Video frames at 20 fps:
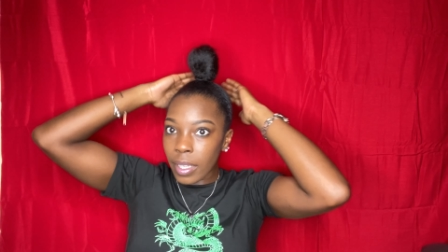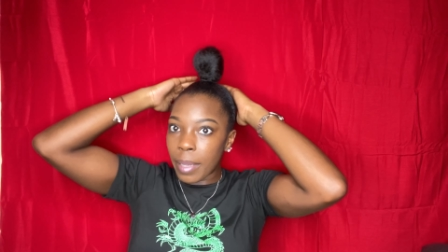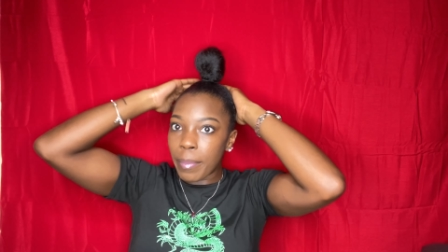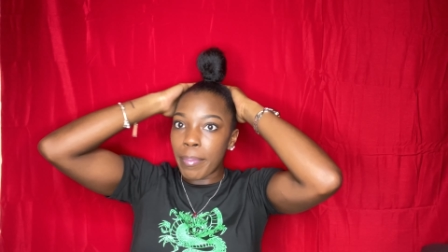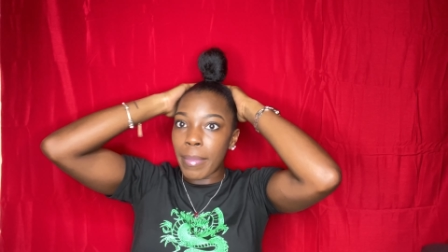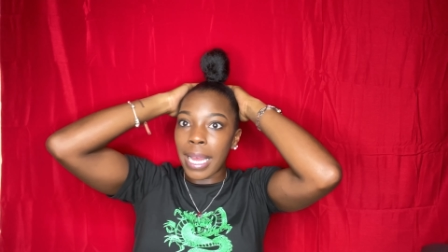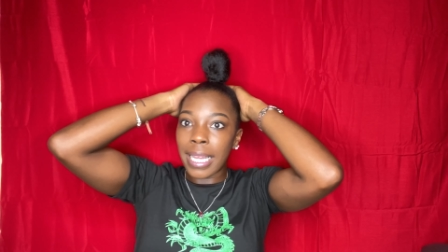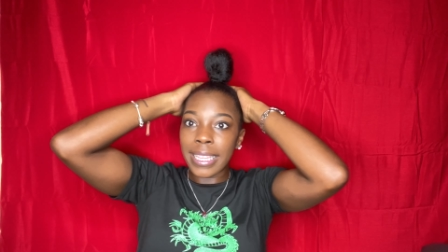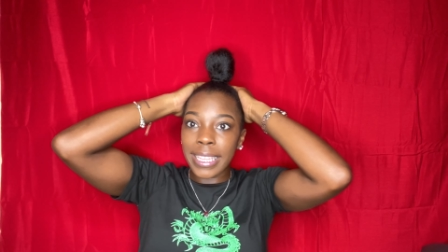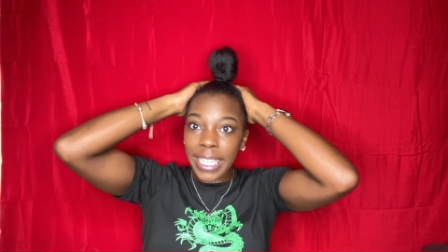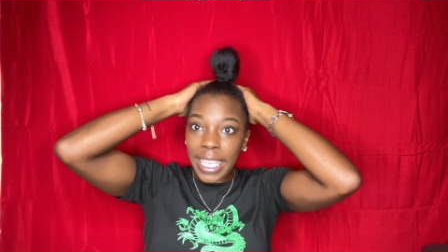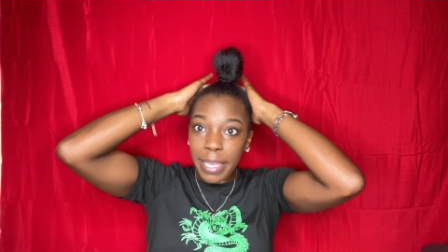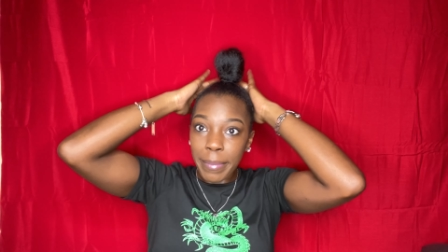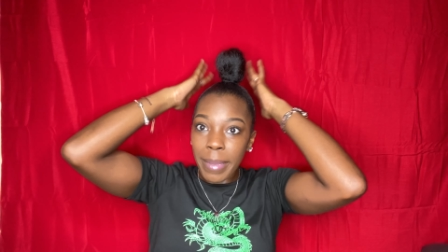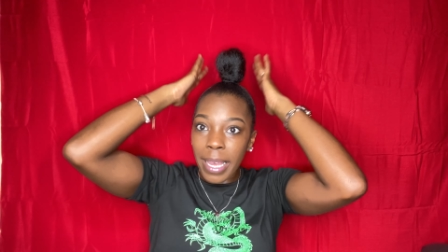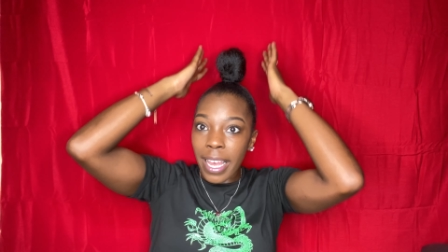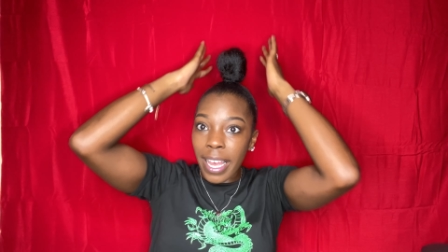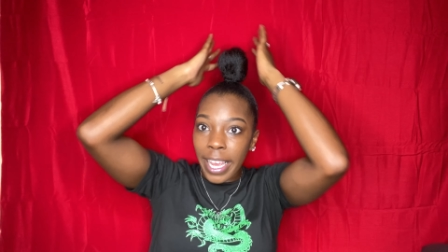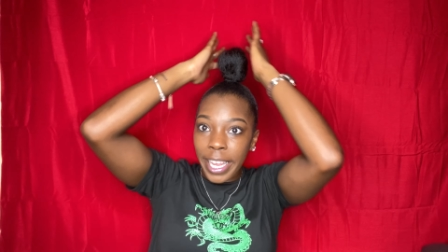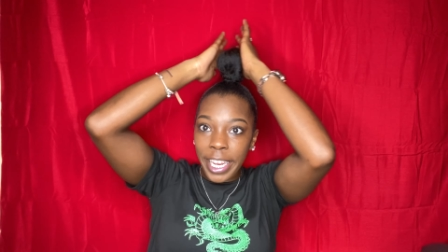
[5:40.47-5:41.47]
My thick
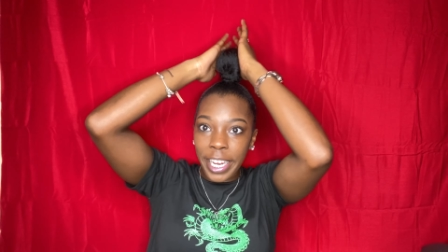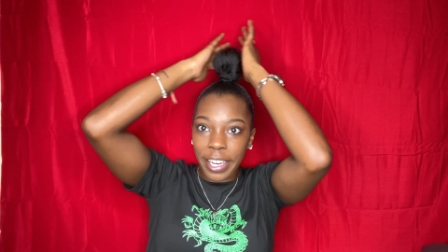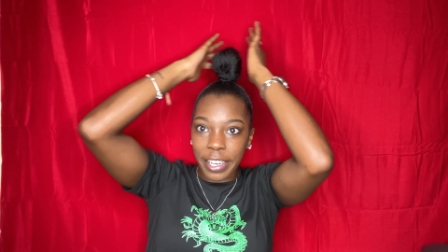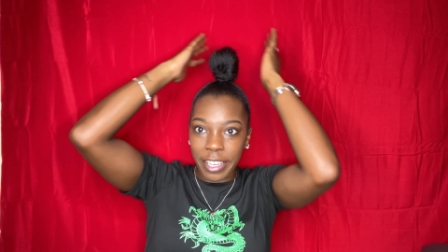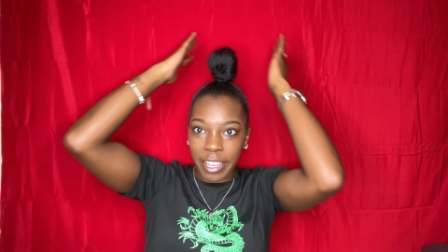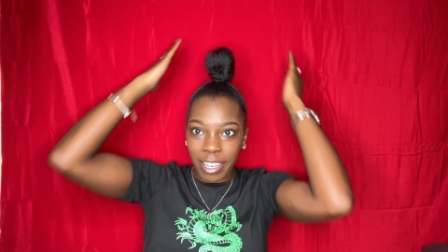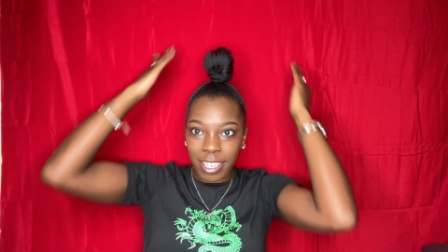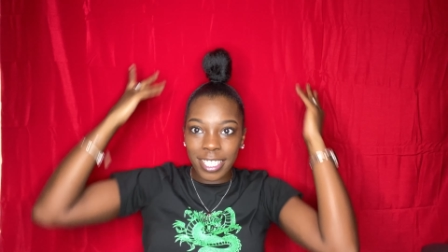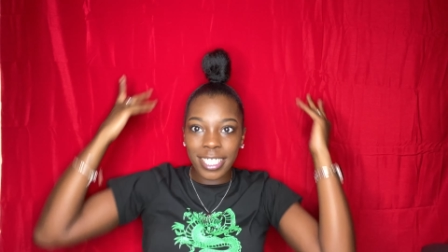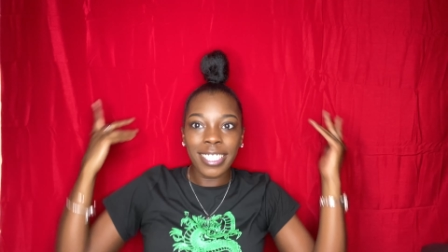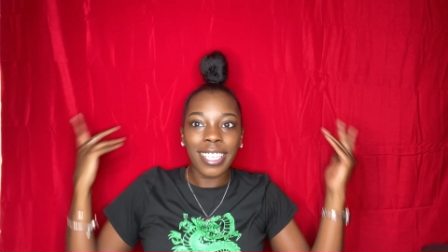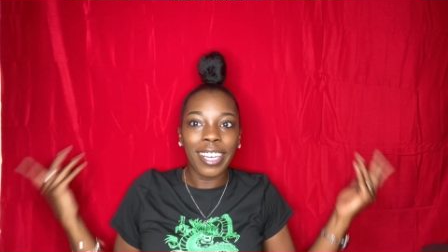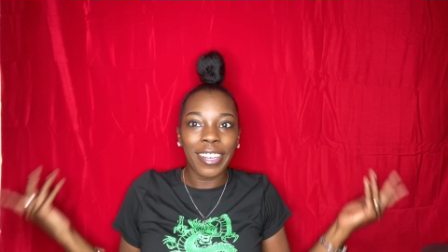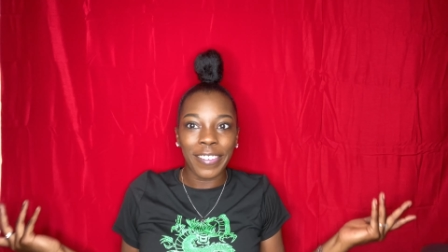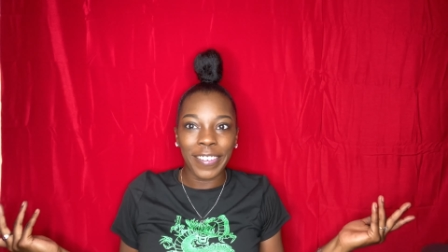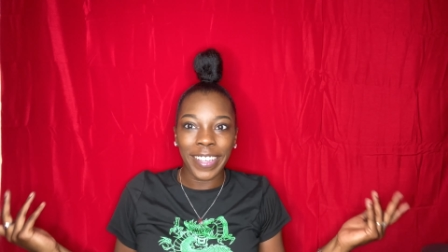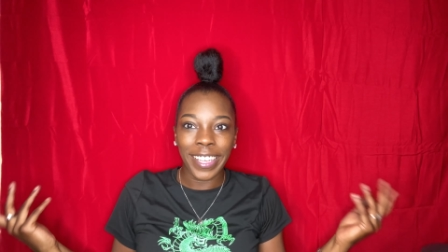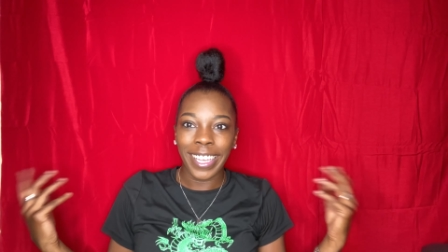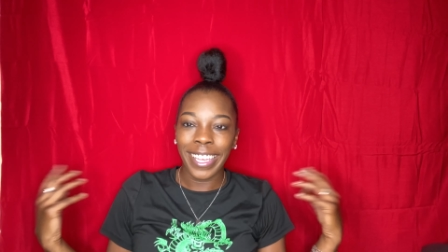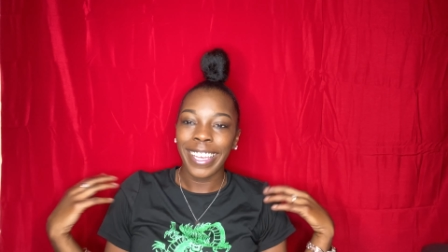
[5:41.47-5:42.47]
behind hair, y'all saw
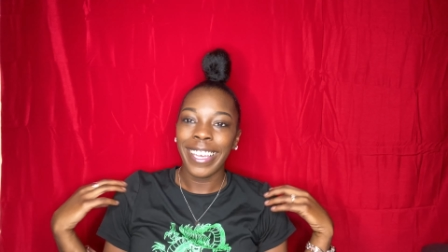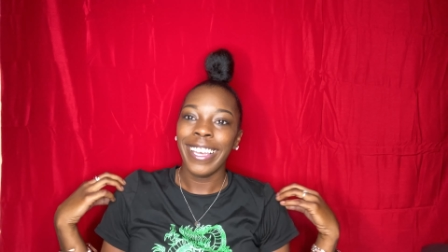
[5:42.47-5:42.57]
it.